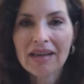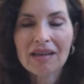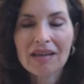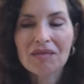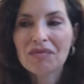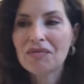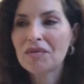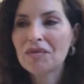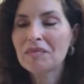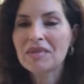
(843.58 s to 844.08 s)

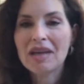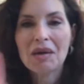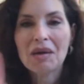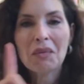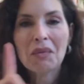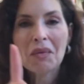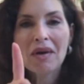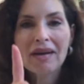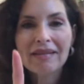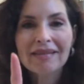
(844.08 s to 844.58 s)
said, from
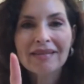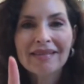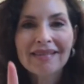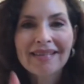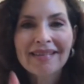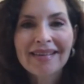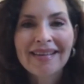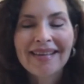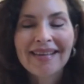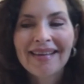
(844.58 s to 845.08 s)
day
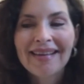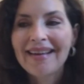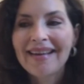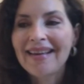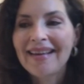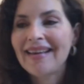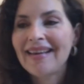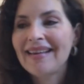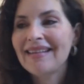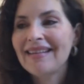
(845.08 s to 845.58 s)
one.
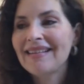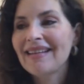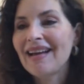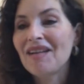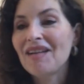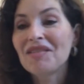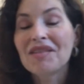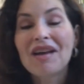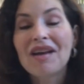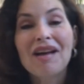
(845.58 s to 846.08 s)
And
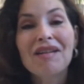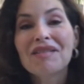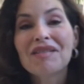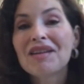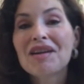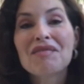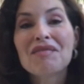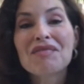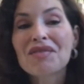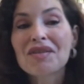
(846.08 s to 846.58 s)

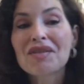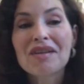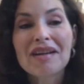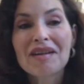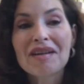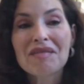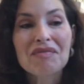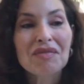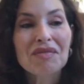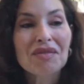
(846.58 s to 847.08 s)
I'll
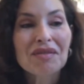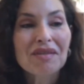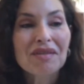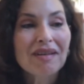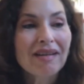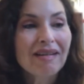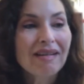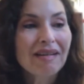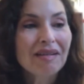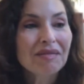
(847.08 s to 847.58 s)
never,
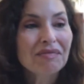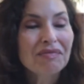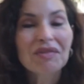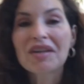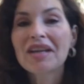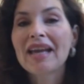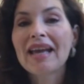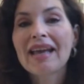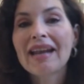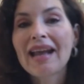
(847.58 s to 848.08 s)
ever
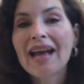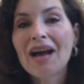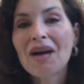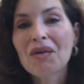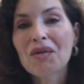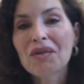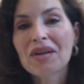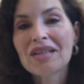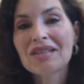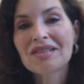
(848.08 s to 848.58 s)
forget
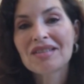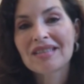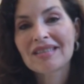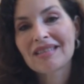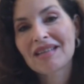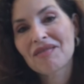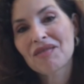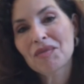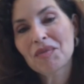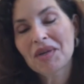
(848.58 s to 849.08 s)
how
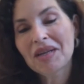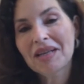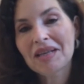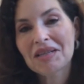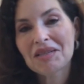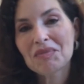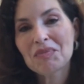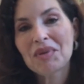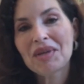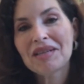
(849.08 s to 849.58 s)
gracious
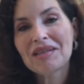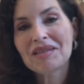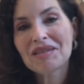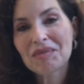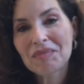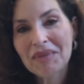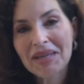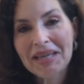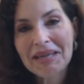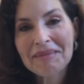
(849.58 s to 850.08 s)
everybody has
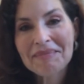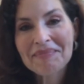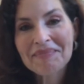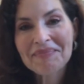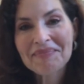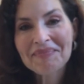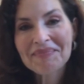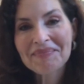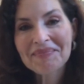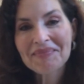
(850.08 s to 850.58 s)
been to
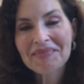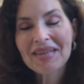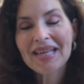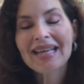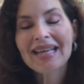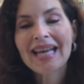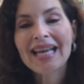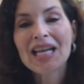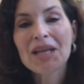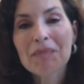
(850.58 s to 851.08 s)
me.
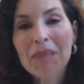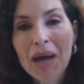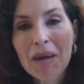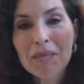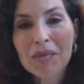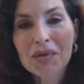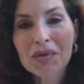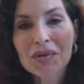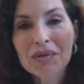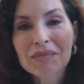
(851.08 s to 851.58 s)
Well,
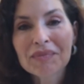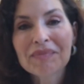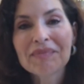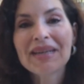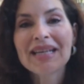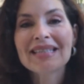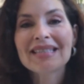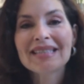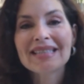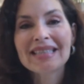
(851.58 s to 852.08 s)

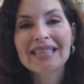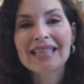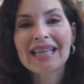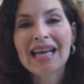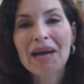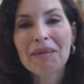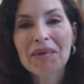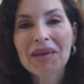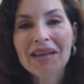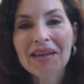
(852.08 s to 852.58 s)

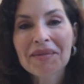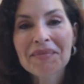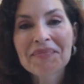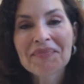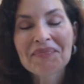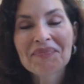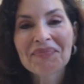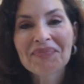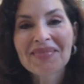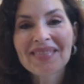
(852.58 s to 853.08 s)

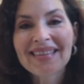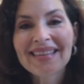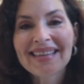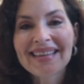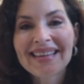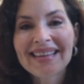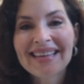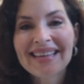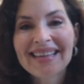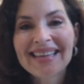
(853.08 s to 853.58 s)
we can't wait
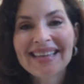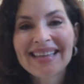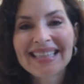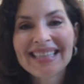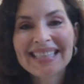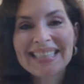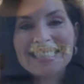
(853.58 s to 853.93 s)
to have you